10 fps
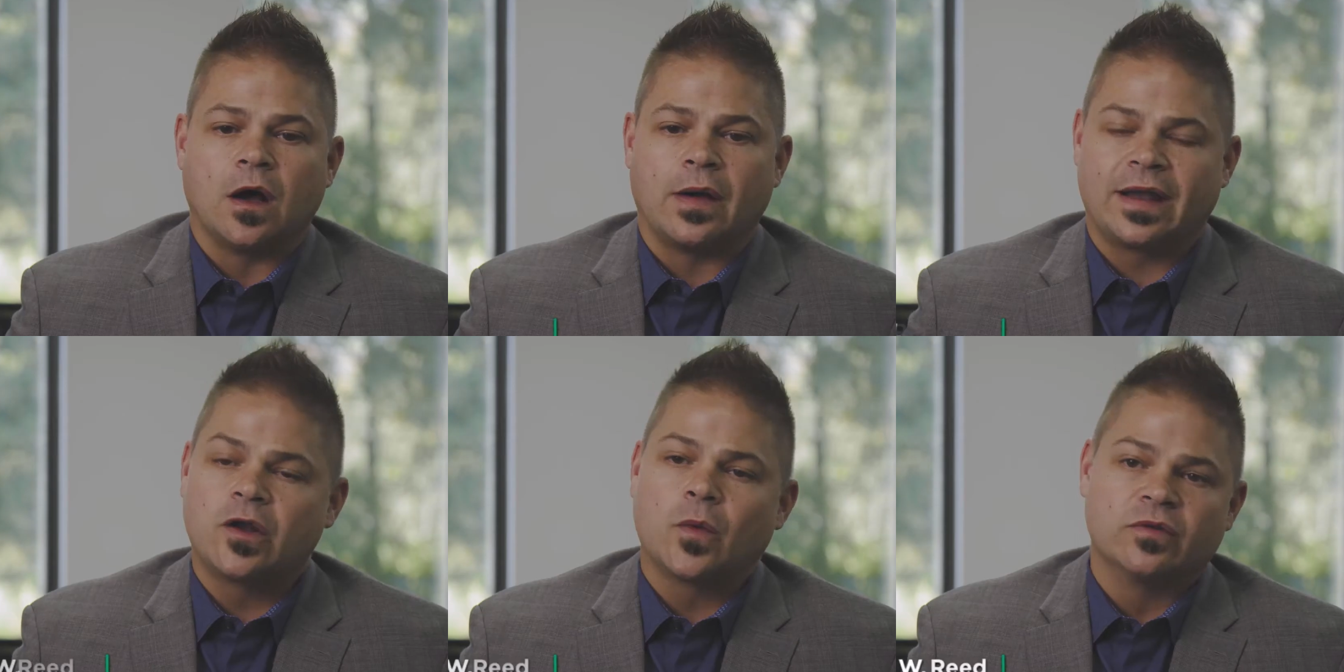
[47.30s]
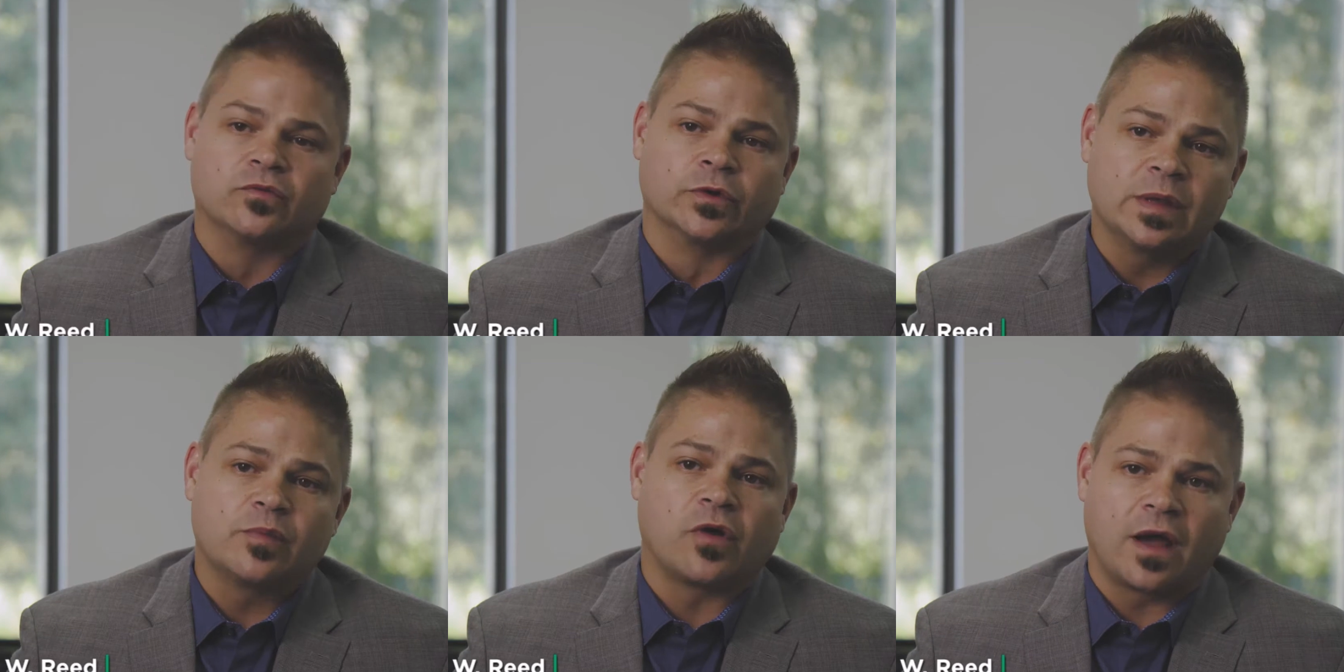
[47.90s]
Uh, and I know we
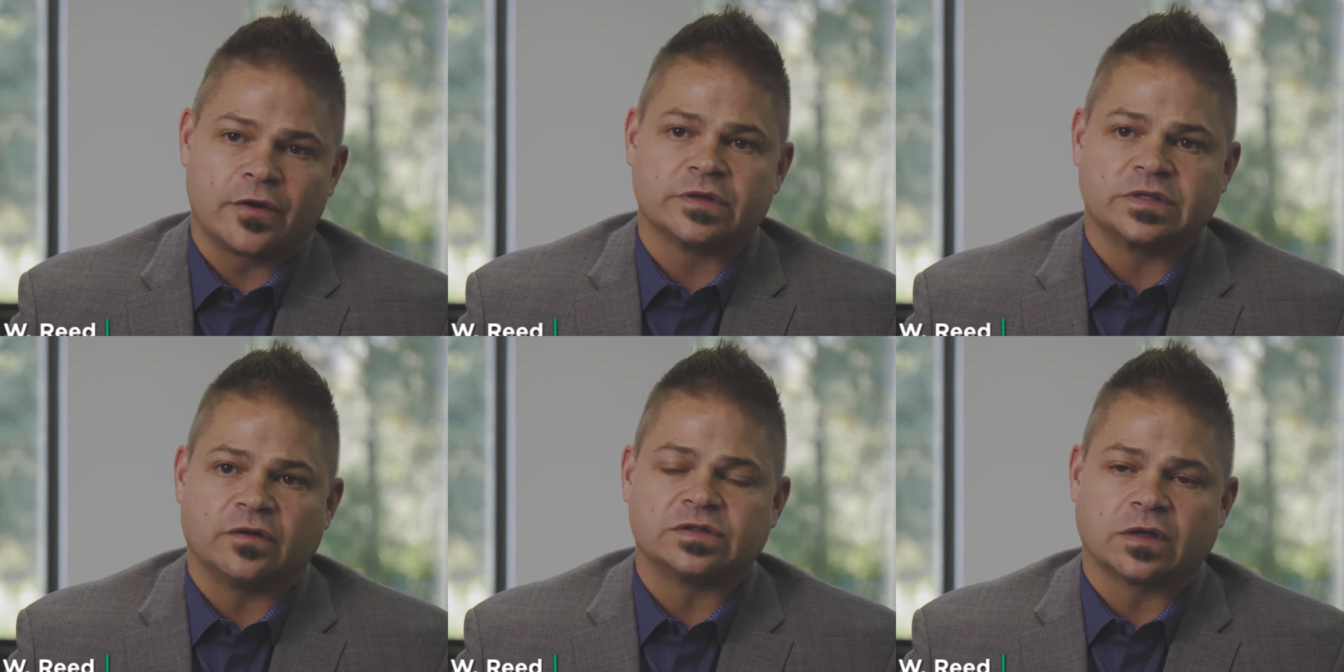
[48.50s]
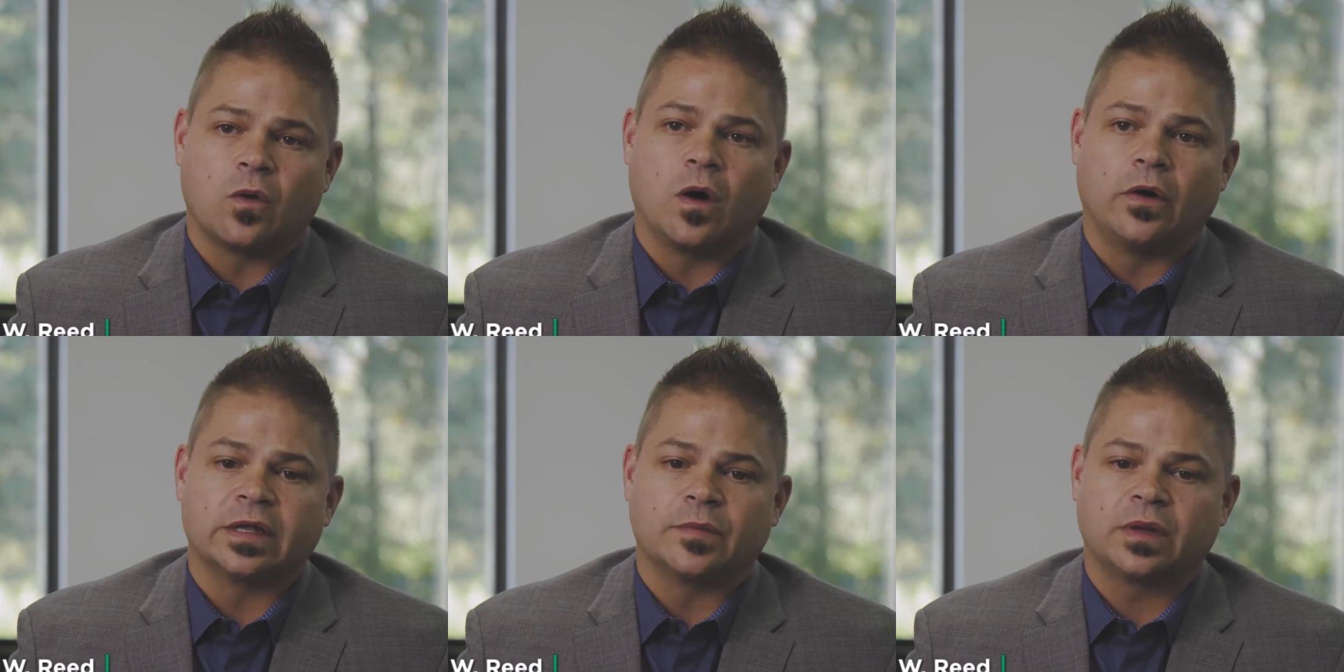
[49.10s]
really pride ourselves in
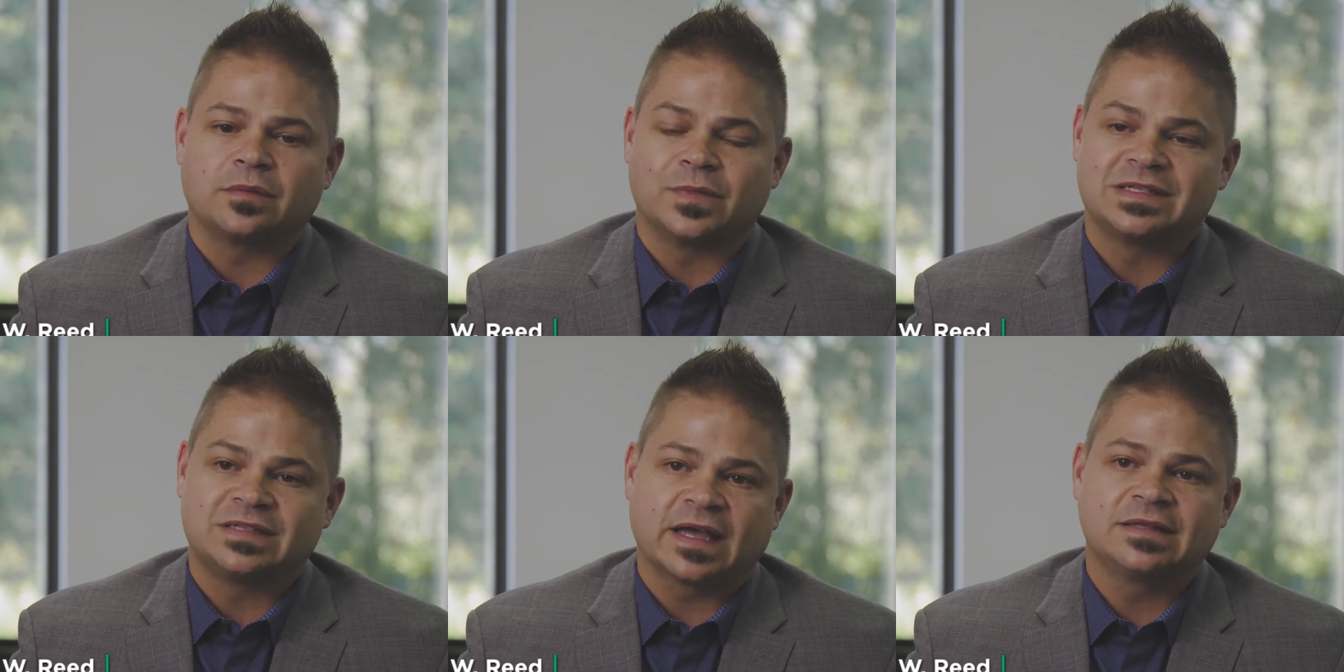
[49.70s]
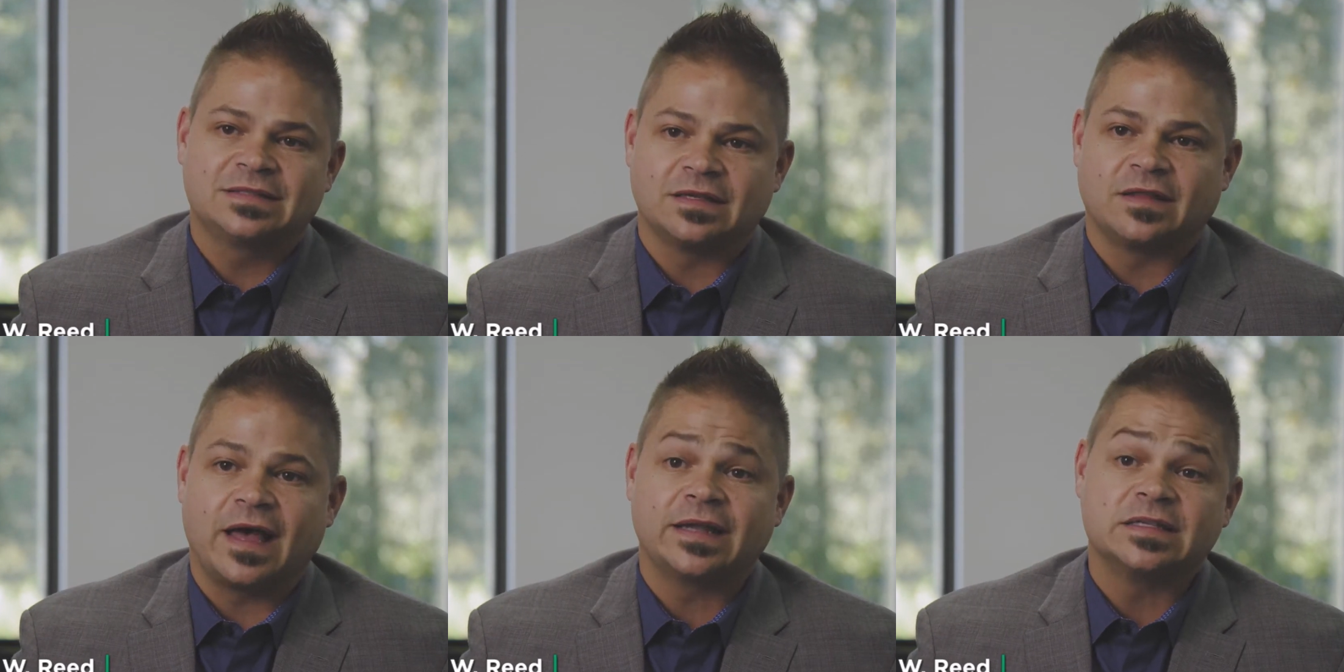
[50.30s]
quality, but, but second to
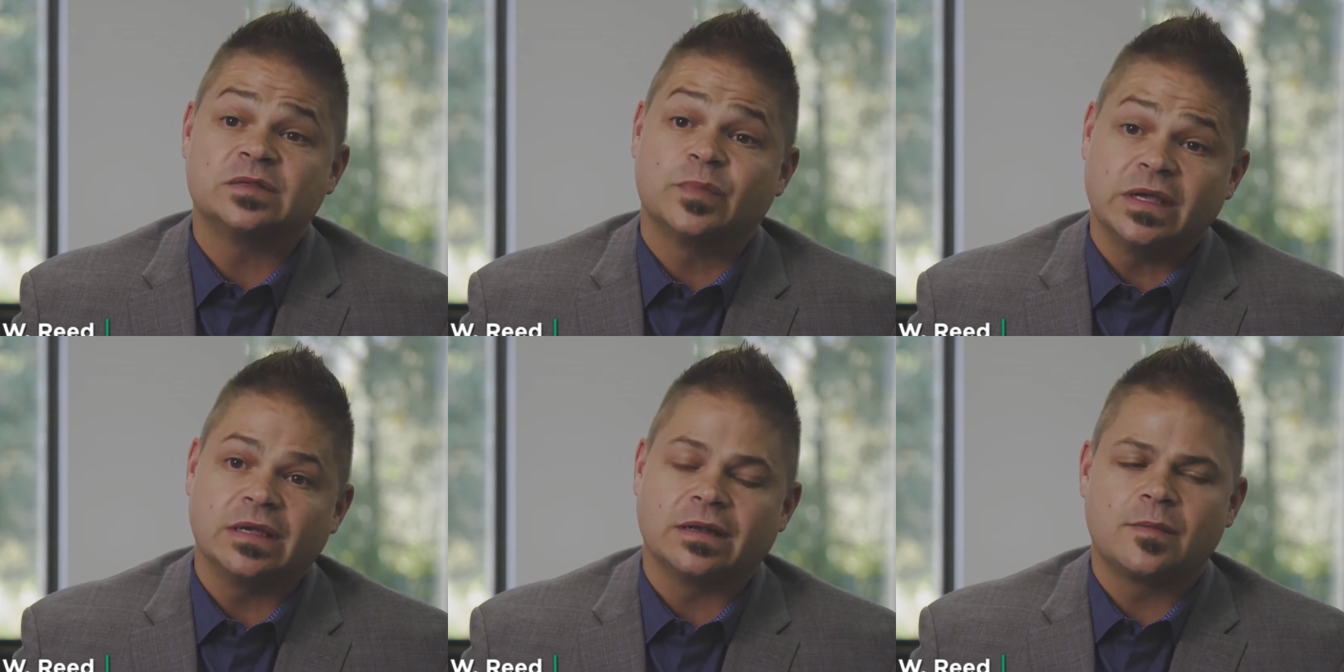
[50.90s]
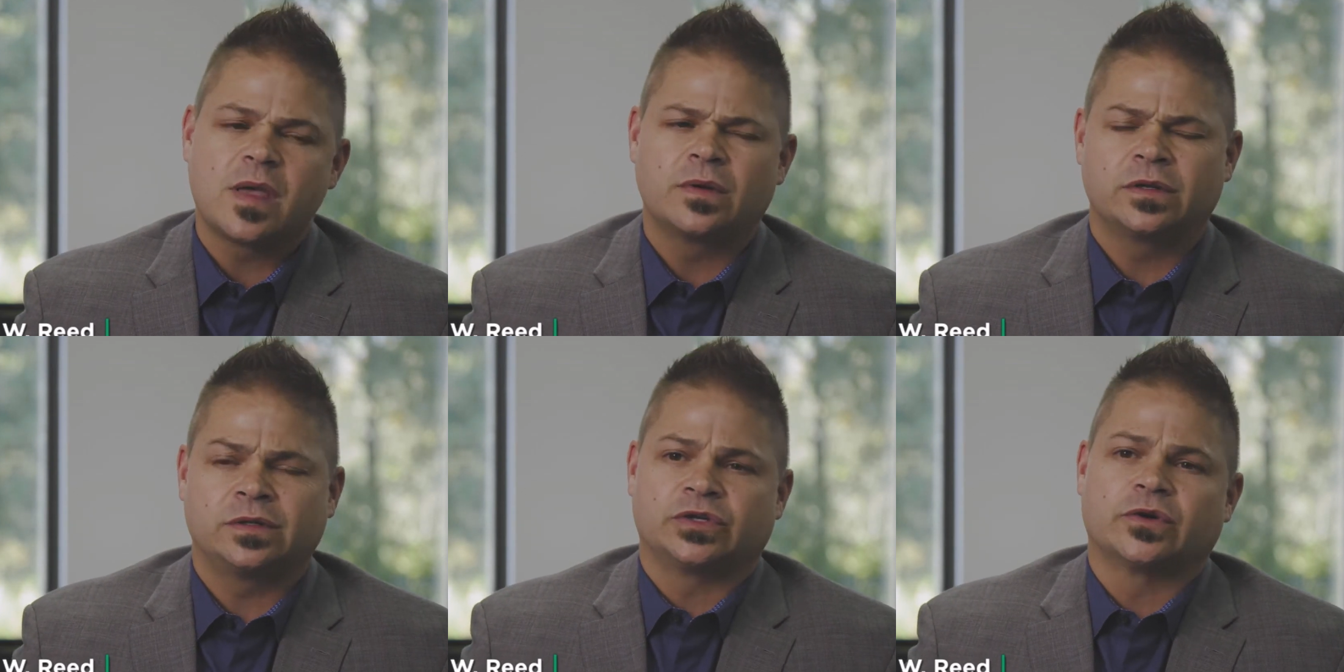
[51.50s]
that is speed and be able
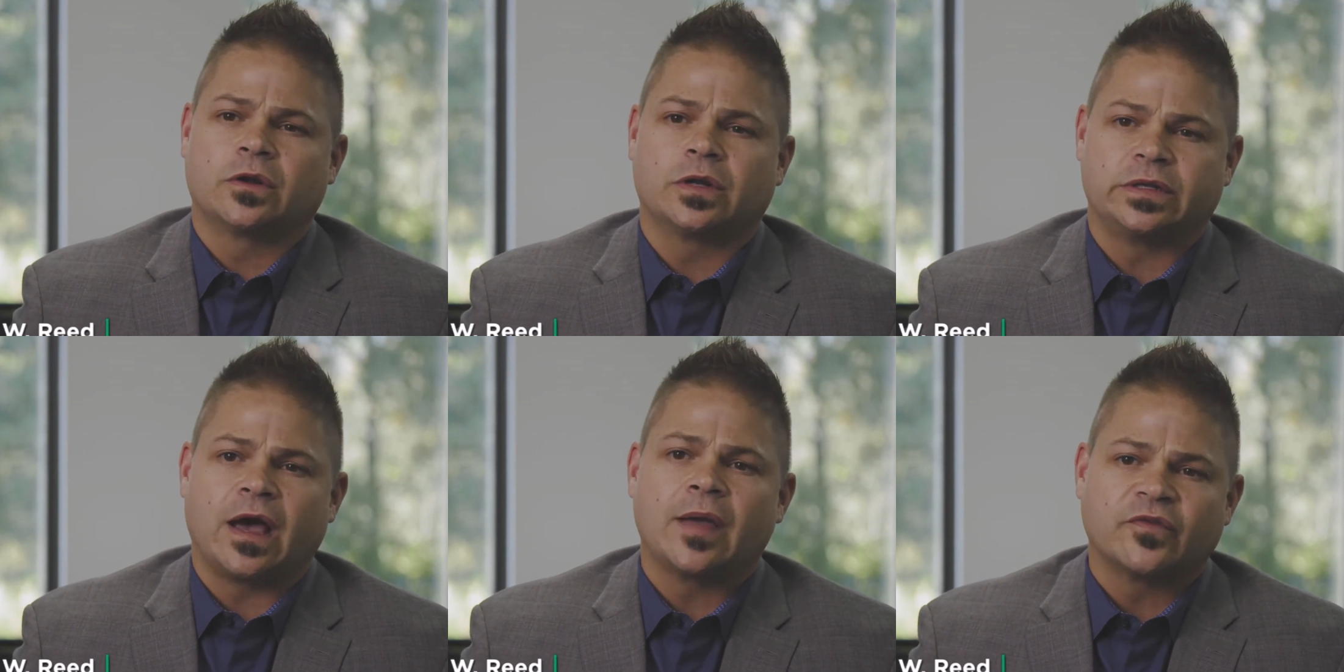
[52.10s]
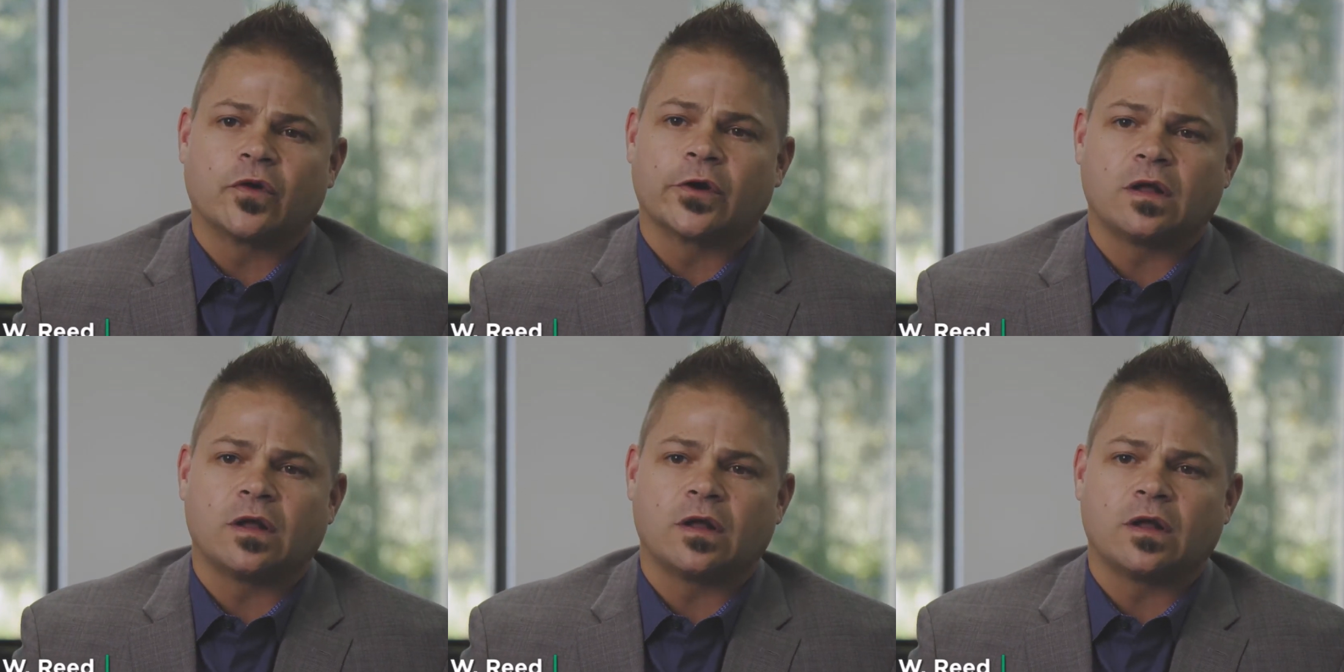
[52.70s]
to turn on a dime for our